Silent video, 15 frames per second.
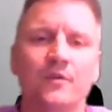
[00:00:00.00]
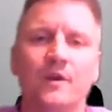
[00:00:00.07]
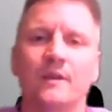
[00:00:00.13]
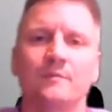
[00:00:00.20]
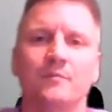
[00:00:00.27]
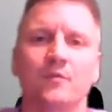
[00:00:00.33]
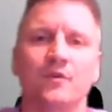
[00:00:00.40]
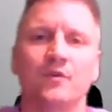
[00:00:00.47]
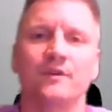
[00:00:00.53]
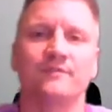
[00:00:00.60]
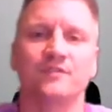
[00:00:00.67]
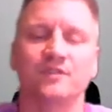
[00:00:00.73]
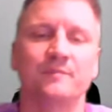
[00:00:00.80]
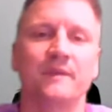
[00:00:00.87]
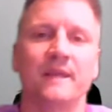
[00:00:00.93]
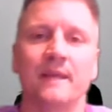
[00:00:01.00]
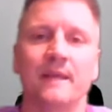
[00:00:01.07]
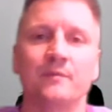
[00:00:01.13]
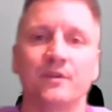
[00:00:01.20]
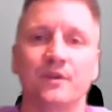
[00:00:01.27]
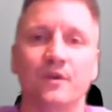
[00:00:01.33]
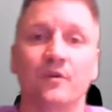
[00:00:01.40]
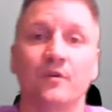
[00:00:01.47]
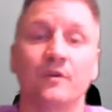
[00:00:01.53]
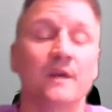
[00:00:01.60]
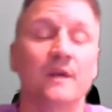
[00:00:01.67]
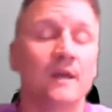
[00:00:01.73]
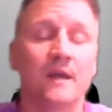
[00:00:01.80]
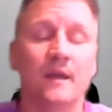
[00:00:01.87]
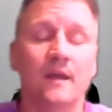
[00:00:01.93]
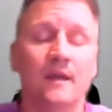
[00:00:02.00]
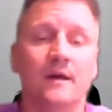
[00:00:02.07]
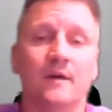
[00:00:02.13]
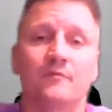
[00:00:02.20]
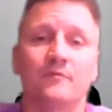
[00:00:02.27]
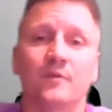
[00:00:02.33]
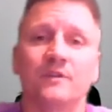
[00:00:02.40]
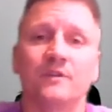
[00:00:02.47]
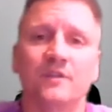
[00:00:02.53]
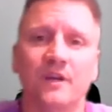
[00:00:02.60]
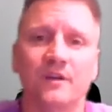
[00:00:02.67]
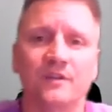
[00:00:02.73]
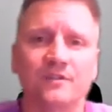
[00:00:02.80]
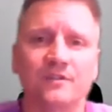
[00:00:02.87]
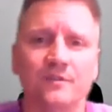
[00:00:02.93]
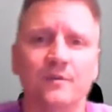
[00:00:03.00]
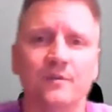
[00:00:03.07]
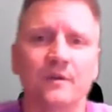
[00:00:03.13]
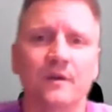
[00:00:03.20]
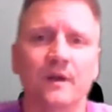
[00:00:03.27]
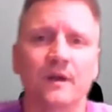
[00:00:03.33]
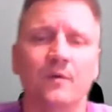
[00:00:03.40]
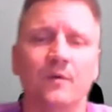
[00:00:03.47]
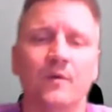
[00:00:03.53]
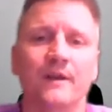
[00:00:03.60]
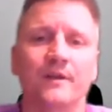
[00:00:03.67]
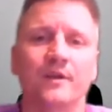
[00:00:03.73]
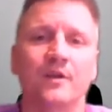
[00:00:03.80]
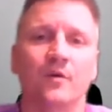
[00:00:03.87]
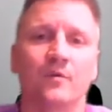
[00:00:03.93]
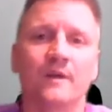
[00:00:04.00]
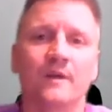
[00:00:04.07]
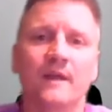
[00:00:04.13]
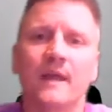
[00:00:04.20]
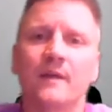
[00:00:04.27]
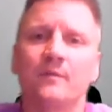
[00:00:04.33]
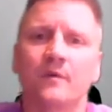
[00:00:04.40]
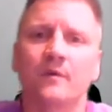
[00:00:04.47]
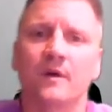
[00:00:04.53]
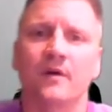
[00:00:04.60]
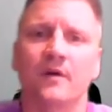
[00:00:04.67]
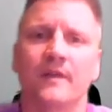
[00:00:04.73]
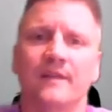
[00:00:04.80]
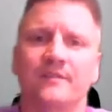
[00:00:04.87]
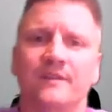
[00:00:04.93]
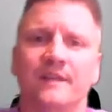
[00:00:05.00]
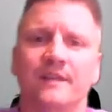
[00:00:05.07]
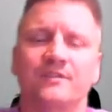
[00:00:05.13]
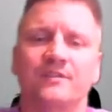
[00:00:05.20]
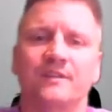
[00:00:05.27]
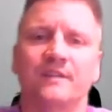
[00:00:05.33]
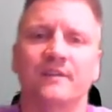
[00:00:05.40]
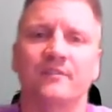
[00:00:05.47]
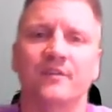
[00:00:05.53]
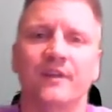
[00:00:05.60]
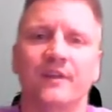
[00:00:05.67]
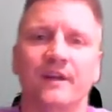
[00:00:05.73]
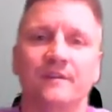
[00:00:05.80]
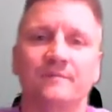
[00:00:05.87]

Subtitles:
the border of just being able to go for as long as you want to go. And we'll call that the ninja level there.